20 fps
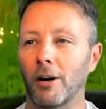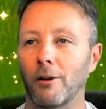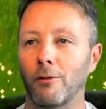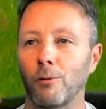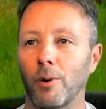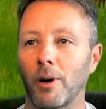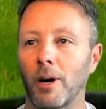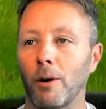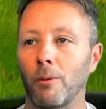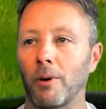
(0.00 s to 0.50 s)
of
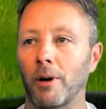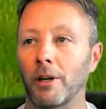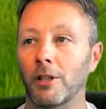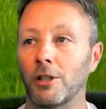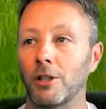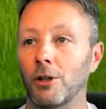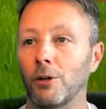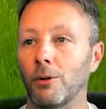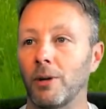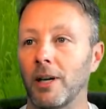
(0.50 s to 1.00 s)
what I want to
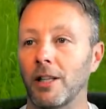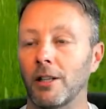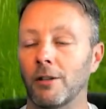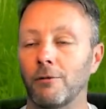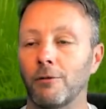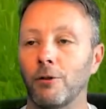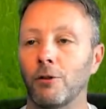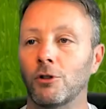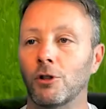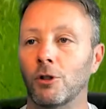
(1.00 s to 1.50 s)
do in the
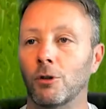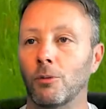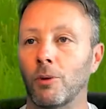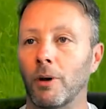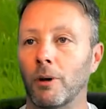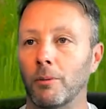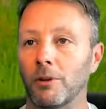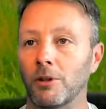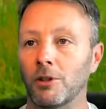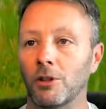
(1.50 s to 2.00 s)
future
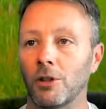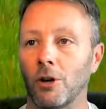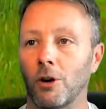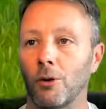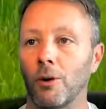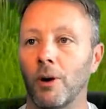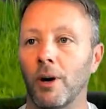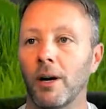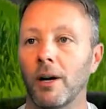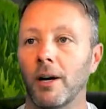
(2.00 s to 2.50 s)
where we show